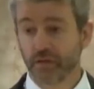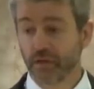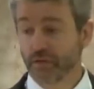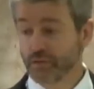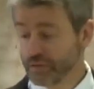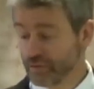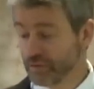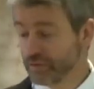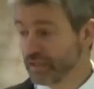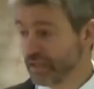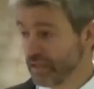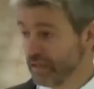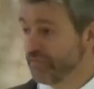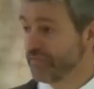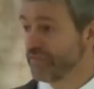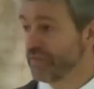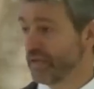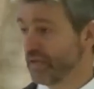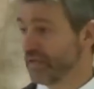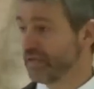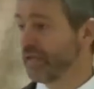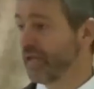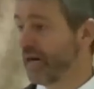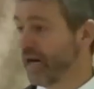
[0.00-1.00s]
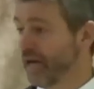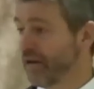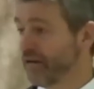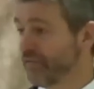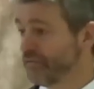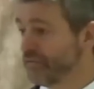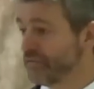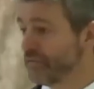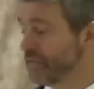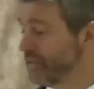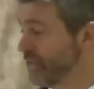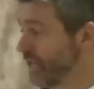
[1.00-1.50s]
Those who give their
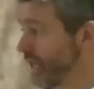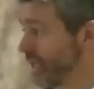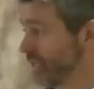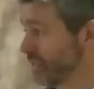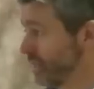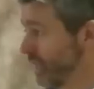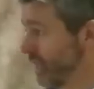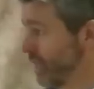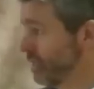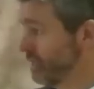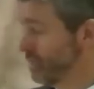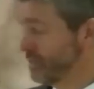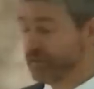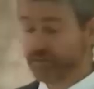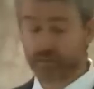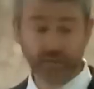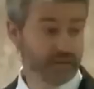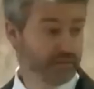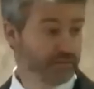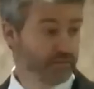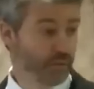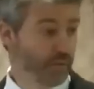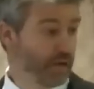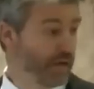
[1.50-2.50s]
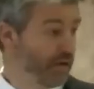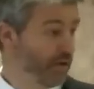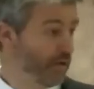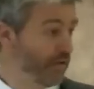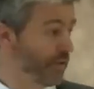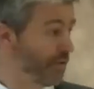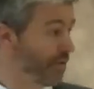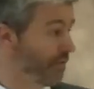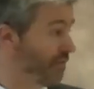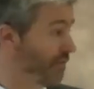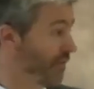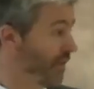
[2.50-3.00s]
life to the idolatry of
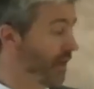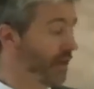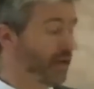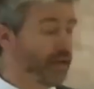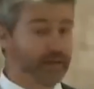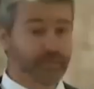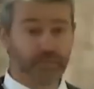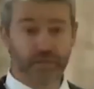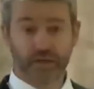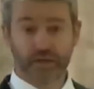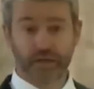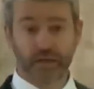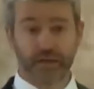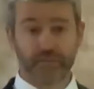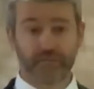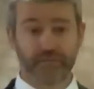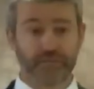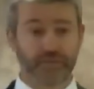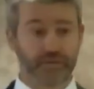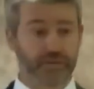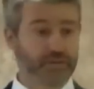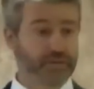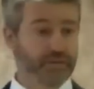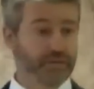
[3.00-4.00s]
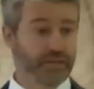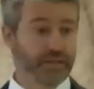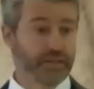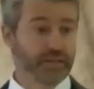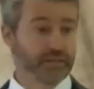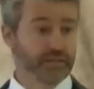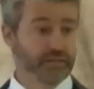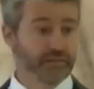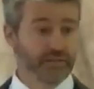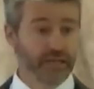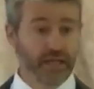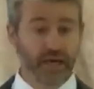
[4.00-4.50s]
wealth or fame or comfort or
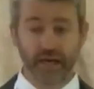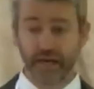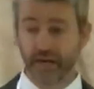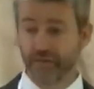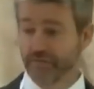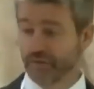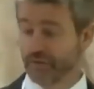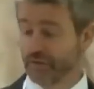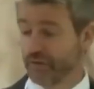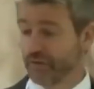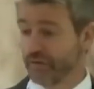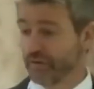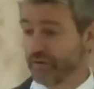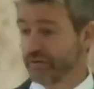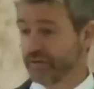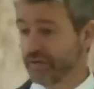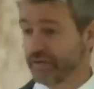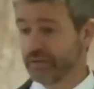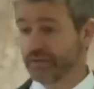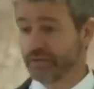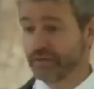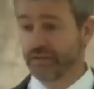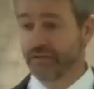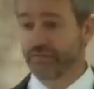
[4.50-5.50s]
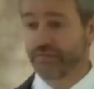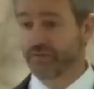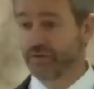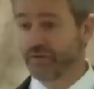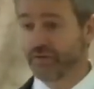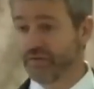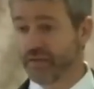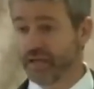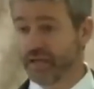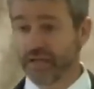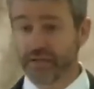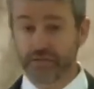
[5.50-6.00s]
ease of life or all these
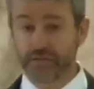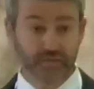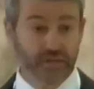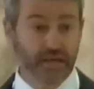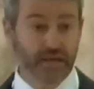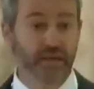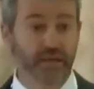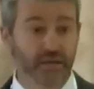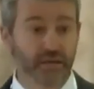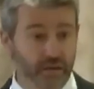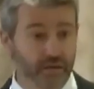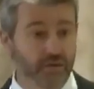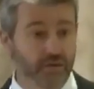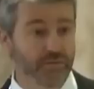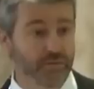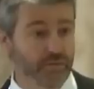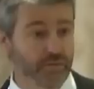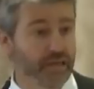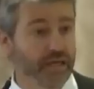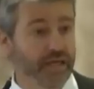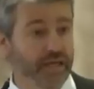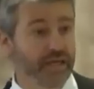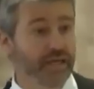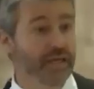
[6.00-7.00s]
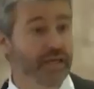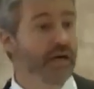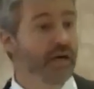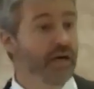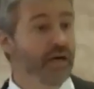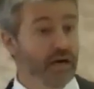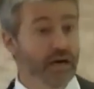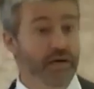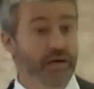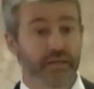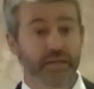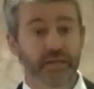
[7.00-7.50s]
different things their own way
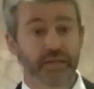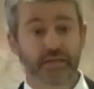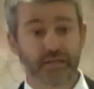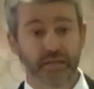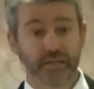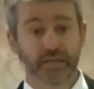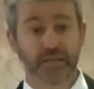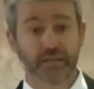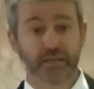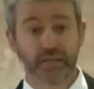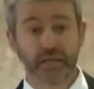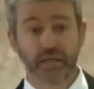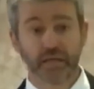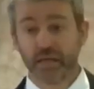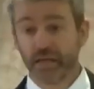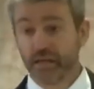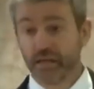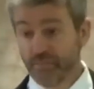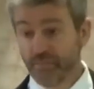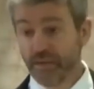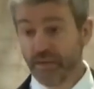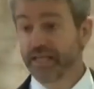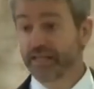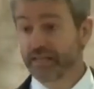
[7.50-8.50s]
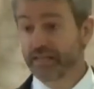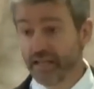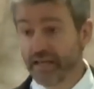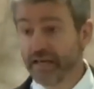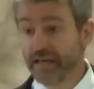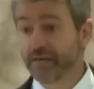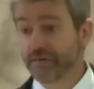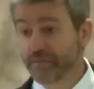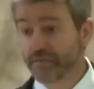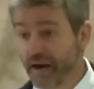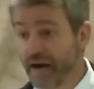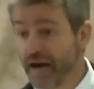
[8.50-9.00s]
are, in a sense, being
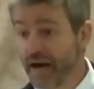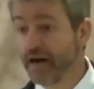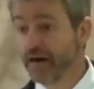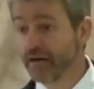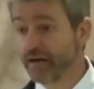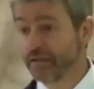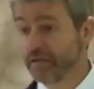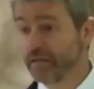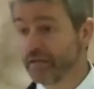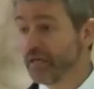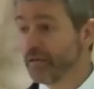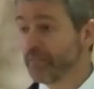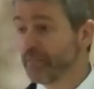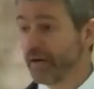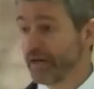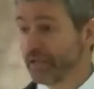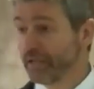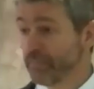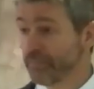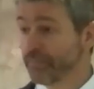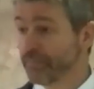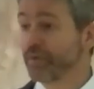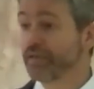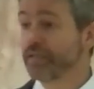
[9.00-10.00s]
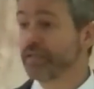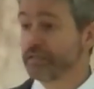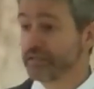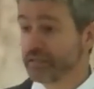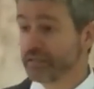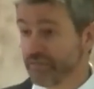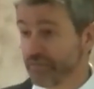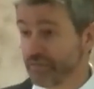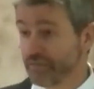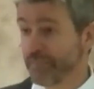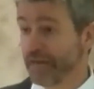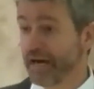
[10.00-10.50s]
led around by the
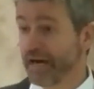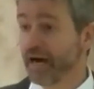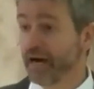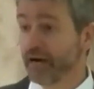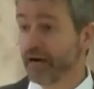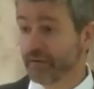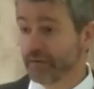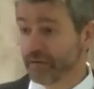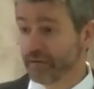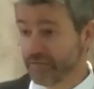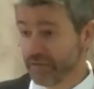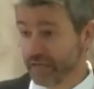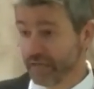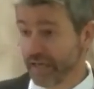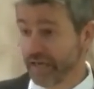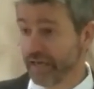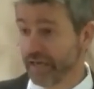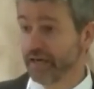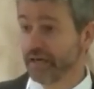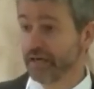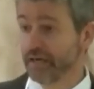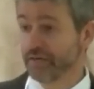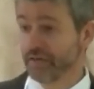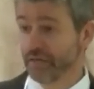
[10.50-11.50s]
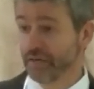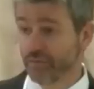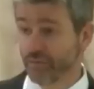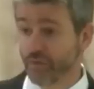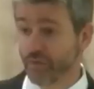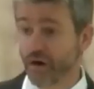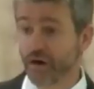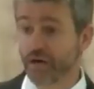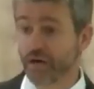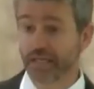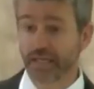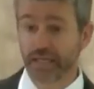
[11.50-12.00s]
prince of the power of the air. They're
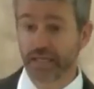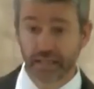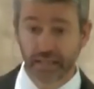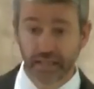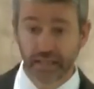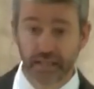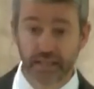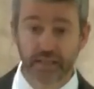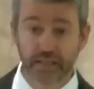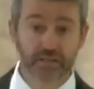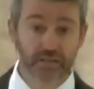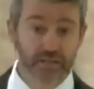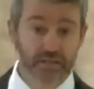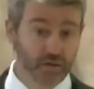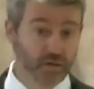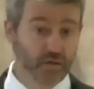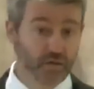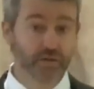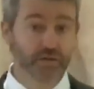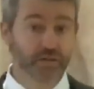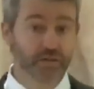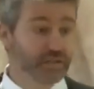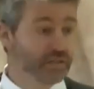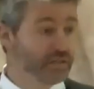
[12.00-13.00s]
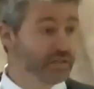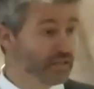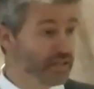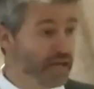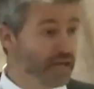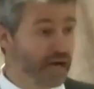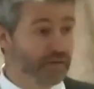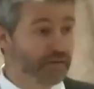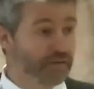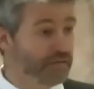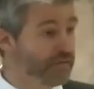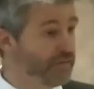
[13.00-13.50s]
walking in his course and
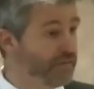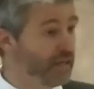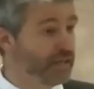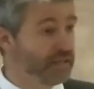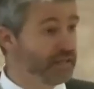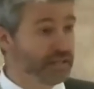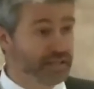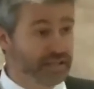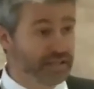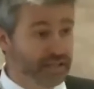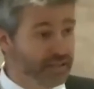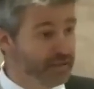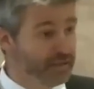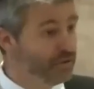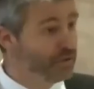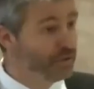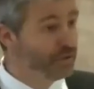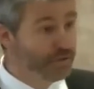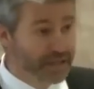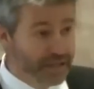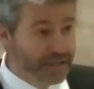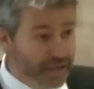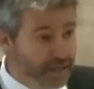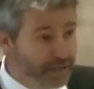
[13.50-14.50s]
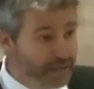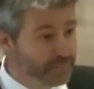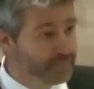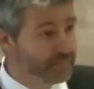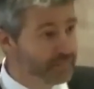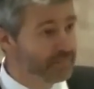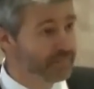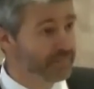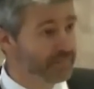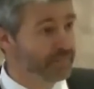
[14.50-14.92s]
sacrificing unto him.